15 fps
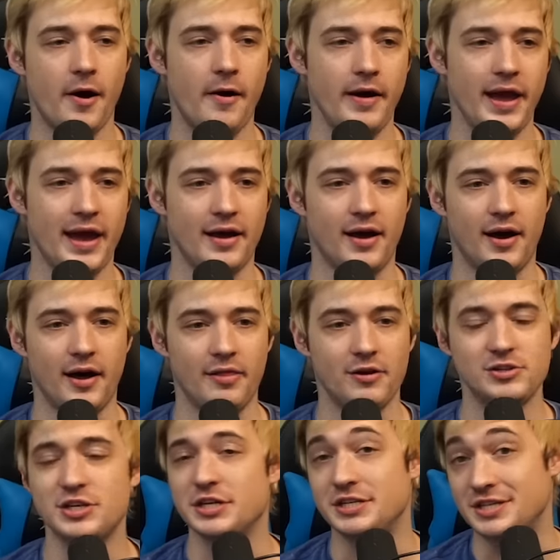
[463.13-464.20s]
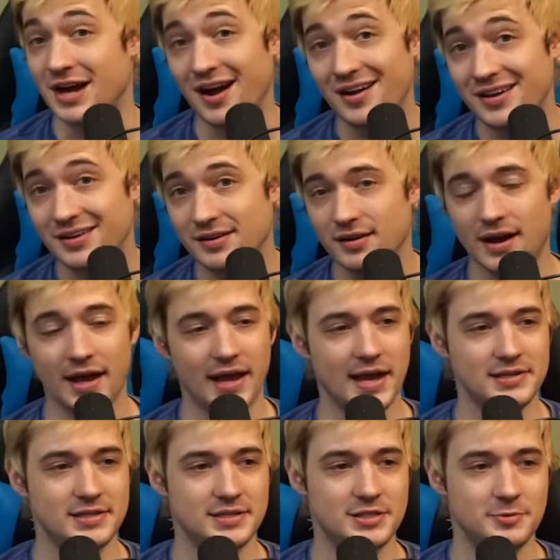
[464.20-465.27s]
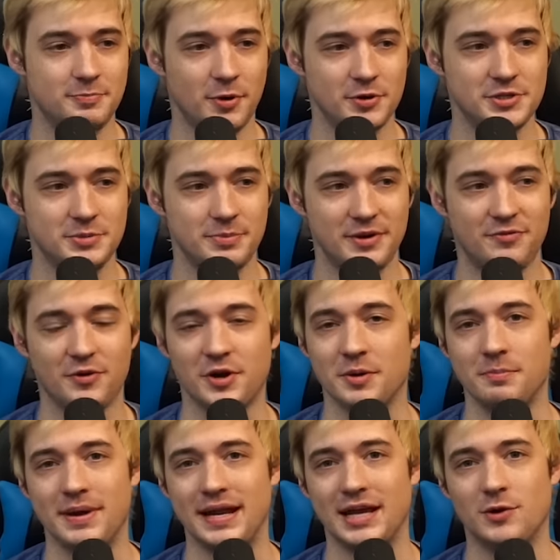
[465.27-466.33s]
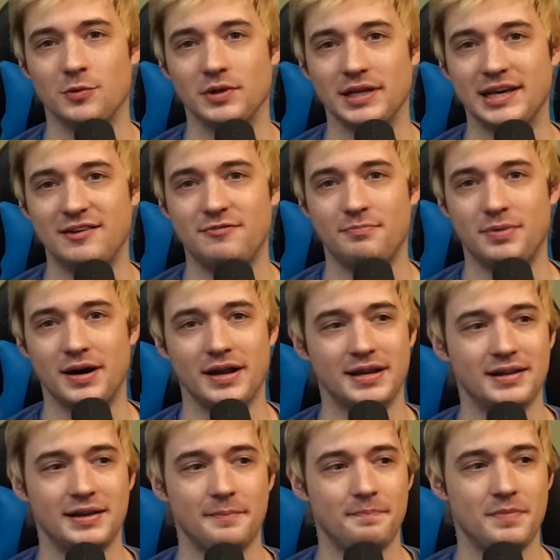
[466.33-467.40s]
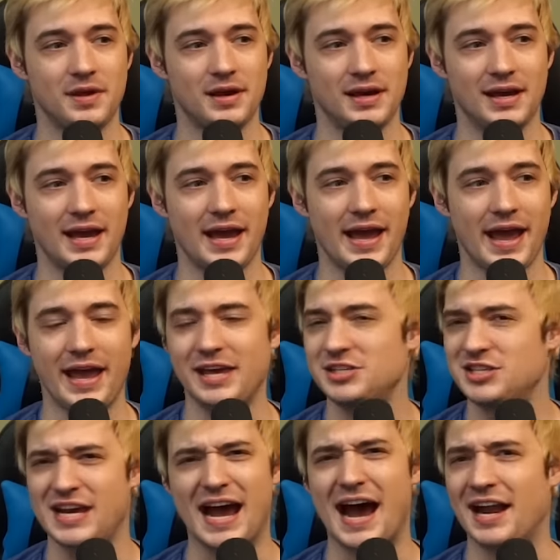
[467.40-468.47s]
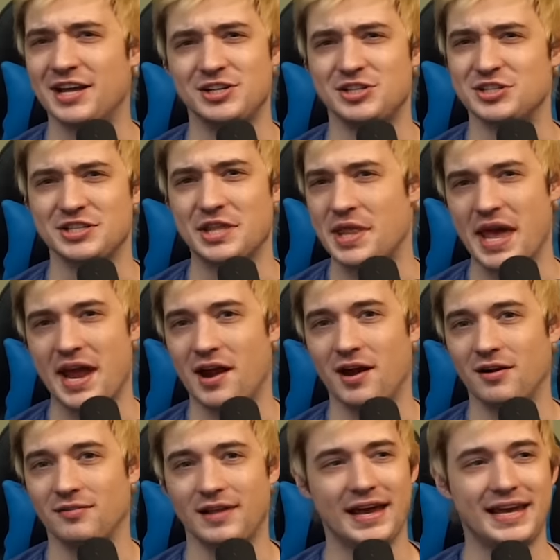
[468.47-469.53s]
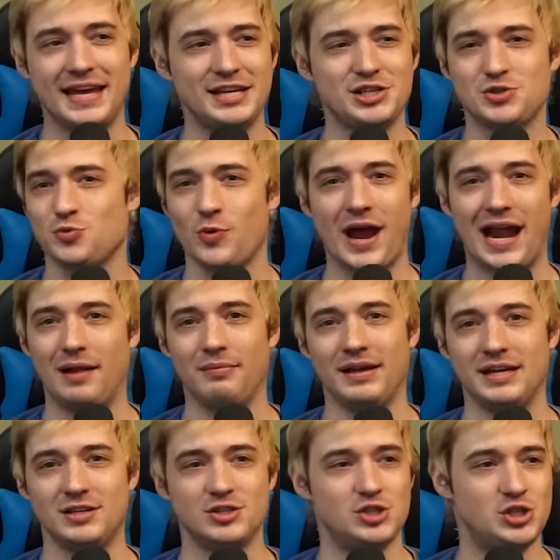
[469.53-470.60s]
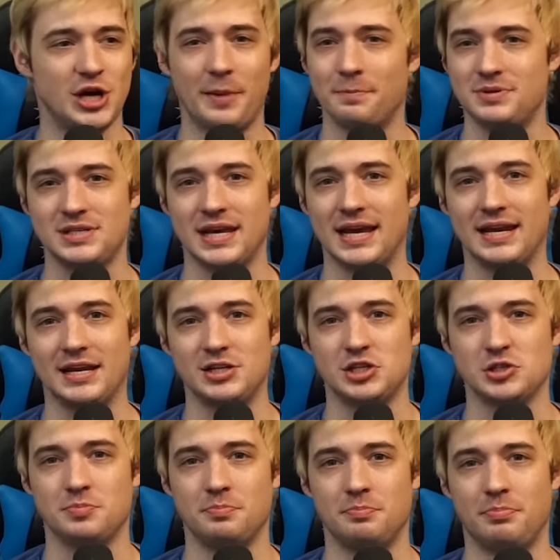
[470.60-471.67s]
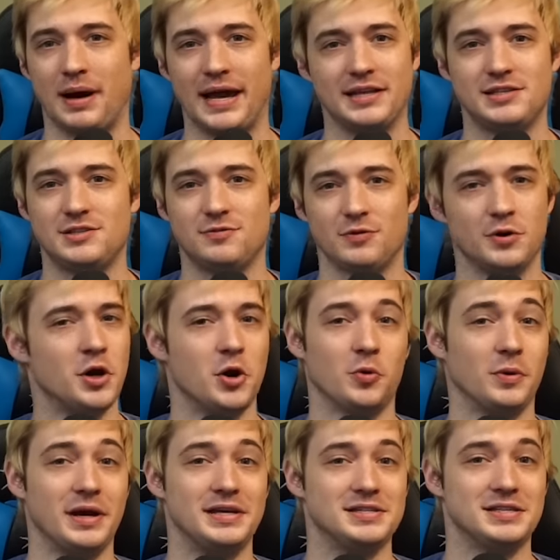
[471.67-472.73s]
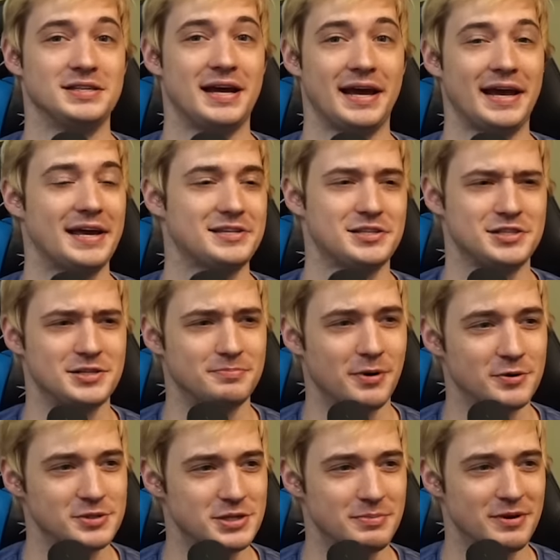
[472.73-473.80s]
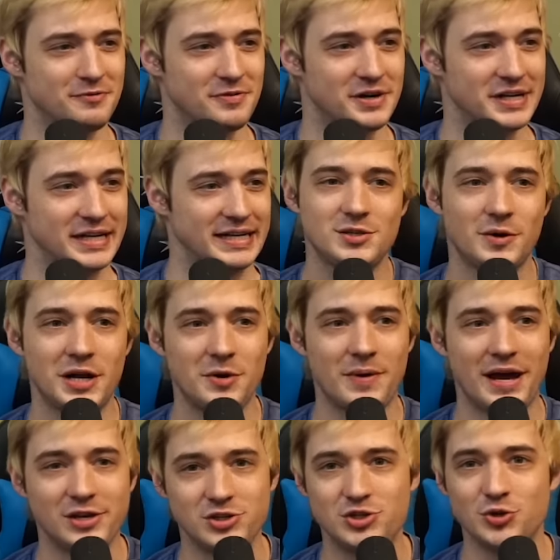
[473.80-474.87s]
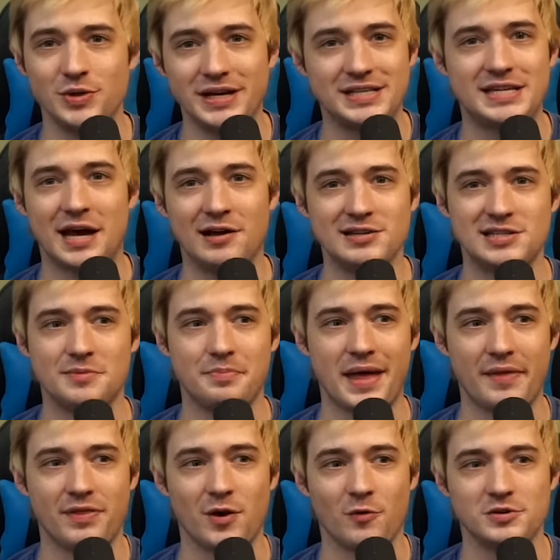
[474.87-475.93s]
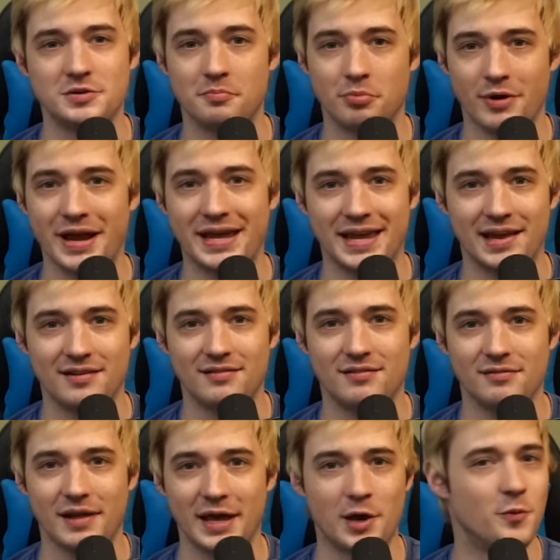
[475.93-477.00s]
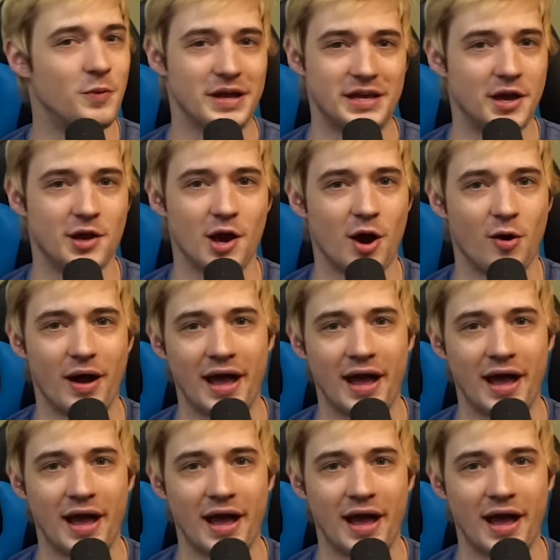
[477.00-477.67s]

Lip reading: Oh yeah, there's a duck. I guess it's supposed to be for comedic relief, but he's kind of just there. Like, he just randomly jumps in and just bites for no reason. I guess it's supposed to be funny. So anyway, Julie tells him that there was a break-in like a week ago.